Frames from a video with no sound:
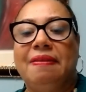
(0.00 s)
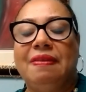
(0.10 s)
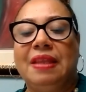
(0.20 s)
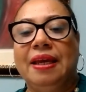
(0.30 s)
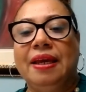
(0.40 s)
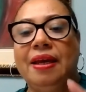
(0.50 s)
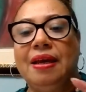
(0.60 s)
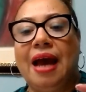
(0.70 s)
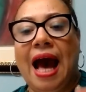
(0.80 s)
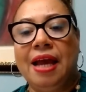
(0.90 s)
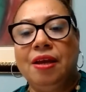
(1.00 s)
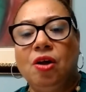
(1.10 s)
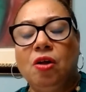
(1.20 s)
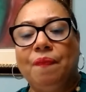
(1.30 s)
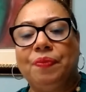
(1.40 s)
The
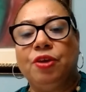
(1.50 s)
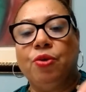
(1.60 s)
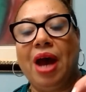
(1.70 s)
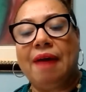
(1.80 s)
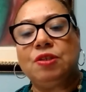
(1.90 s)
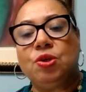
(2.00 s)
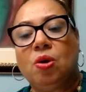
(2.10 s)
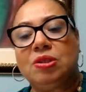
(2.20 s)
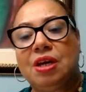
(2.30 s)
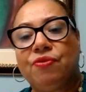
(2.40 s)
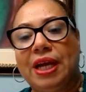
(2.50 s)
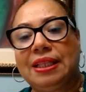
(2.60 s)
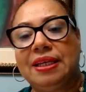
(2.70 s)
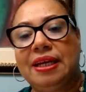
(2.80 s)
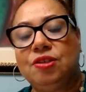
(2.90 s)
EIDL, you have to go
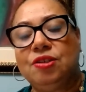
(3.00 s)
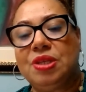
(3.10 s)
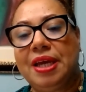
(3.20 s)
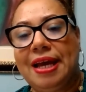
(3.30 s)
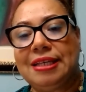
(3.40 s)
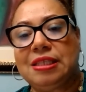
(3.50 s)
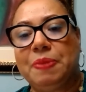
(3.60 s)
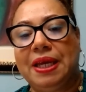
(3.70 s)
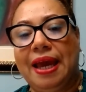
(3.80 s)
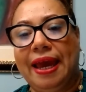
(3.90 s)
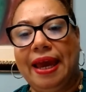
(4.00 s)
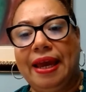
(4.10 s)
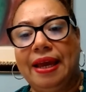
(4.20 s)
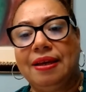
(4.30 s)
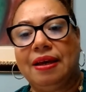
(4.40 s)
directly into the
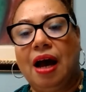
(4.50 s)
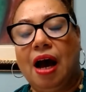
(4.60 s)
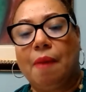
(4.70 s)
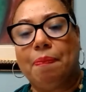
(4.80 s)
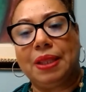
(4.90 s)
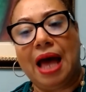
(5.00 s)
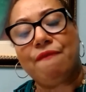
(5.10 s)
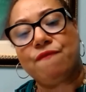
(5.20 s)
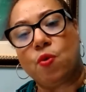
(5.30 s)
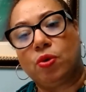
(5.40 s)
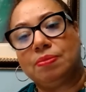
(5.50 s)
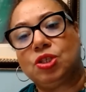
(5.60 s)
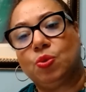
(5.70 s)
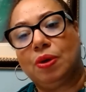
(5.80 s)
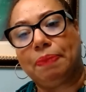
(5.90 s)
SBA platform
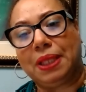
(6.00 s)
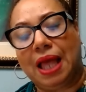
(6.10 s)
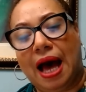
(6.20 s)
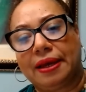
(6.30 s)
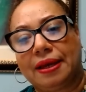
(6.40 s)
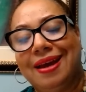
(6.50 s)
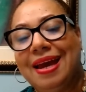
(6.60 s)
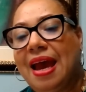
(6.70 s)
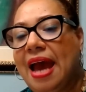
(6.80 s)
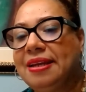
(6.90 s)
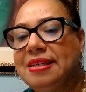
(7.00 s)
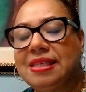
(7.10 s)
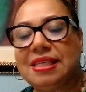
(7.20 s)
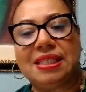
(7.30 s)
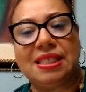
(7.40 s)
to apply. And it's
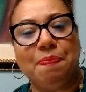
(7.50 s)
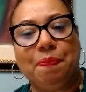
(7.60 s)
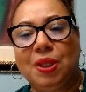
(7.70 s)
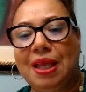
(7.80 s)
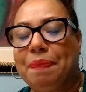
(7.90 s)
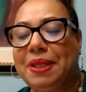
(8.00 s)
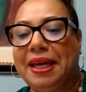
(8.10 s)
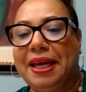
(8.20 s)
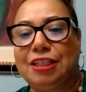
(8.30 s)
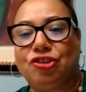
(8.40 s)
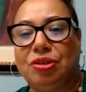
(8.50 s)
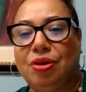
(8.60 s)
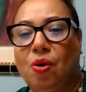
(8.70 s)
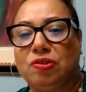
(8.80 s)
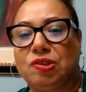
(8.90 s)
a simple application
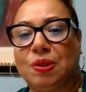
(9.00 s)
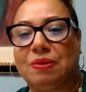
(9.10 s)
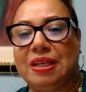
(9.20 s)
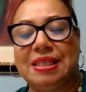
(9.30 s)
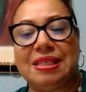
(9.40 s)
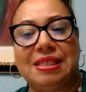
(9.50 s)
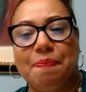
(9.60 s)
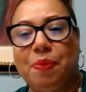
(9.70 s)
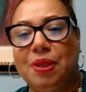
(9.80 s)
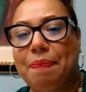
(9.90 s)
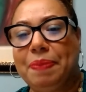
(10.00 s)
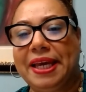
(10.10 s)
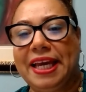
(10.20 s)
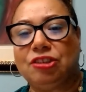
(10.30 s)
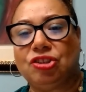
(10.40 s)
also. It's a simple
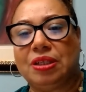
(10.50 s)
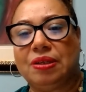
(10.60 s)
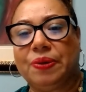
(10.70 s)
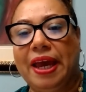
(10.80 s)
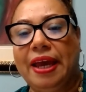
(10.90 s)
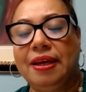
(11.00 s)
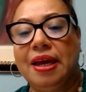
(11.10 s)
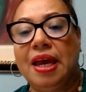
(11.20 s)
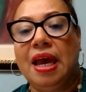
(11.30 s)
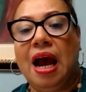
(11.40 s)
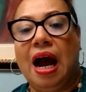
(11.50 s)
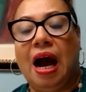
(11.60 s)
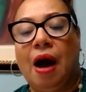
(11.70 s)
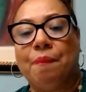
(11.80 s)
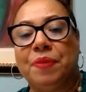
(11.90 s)
application, okay?
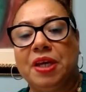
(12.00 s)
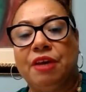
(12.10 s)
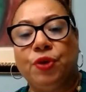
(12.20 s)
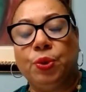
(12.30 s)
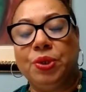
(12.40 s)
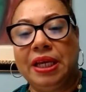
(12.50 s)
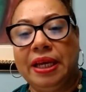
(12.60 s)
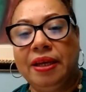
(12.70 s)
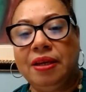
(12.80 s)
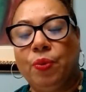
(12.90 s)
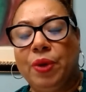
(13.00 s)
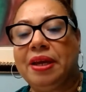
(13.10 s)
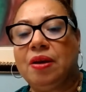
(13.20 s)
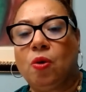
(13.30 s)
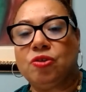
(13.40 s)
If you need, we
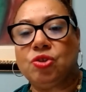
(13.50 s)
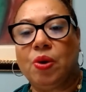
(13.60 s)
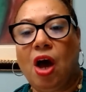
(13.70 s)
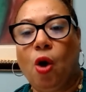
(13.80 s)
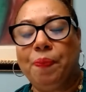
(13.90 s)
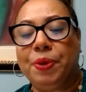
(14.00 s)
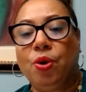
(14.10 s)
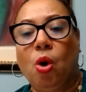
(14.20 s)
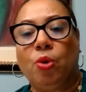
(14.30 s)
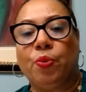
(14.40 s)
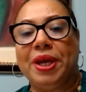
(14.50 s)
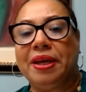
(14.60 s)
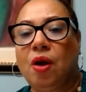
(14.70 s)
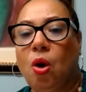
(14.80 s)
can also help you, or we can